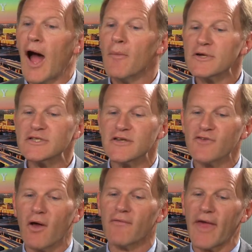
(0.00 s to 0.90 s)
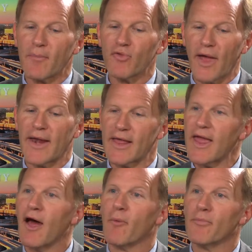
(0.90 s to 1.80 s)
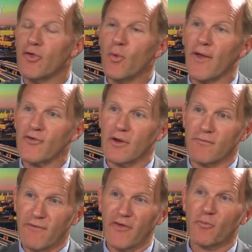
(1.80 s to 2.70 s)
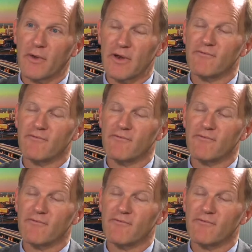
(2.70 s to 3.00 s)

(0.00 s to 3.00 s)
How much does all of that planning help you as an investment